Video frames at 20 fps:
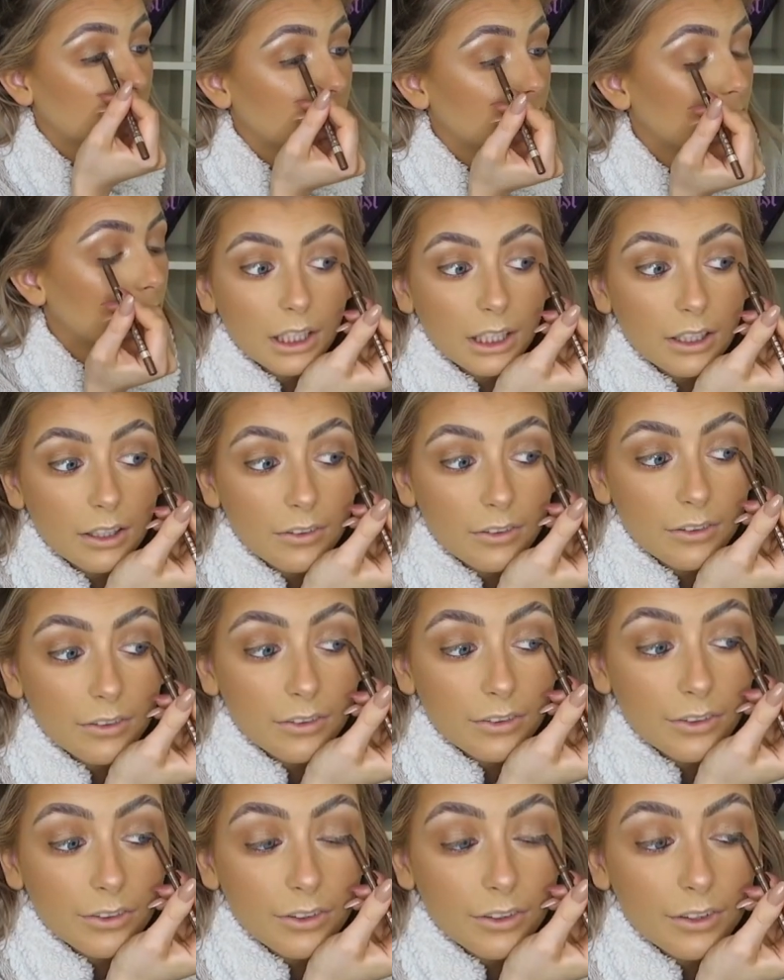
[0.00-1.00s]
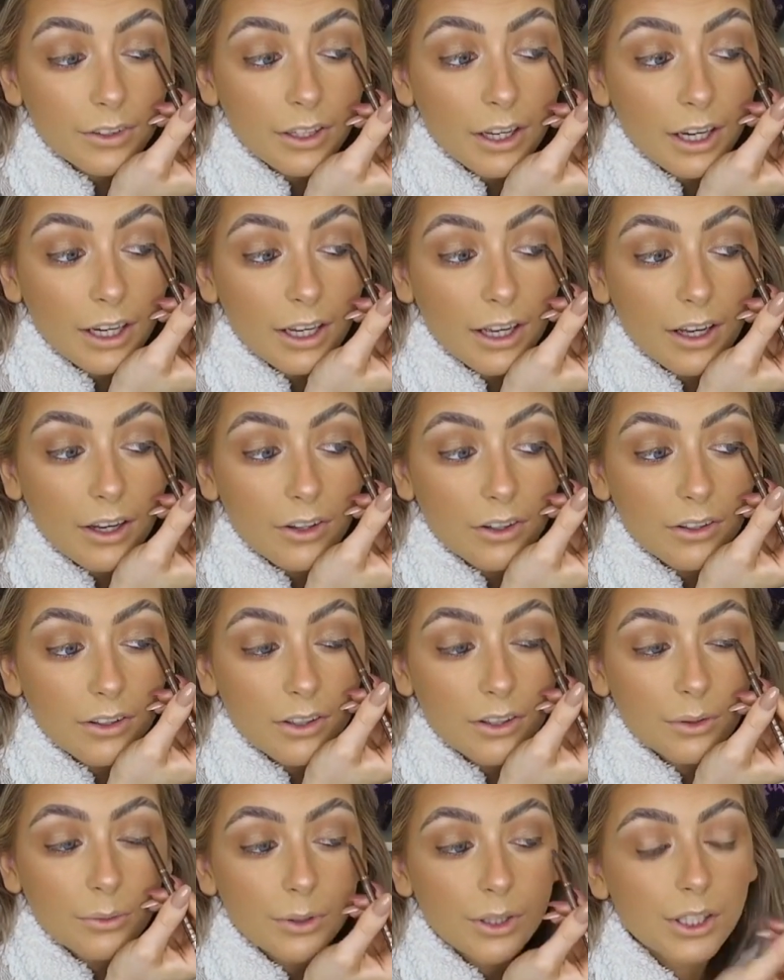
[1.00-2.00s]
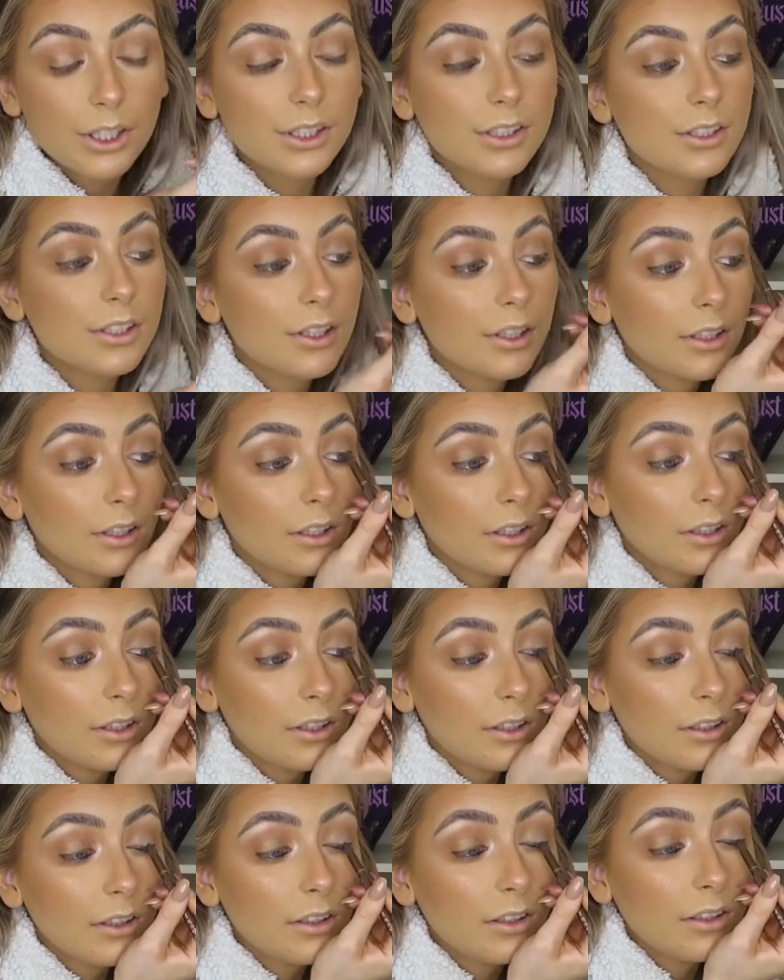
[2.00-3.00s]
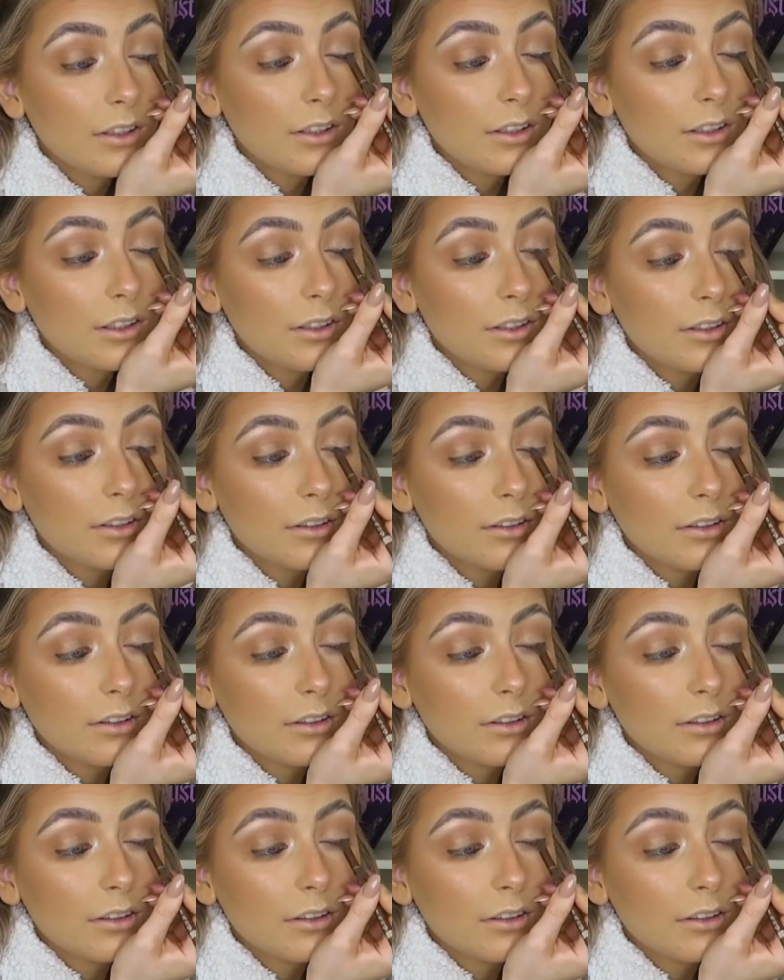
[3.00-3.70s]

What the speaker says: And if it was a night out I would use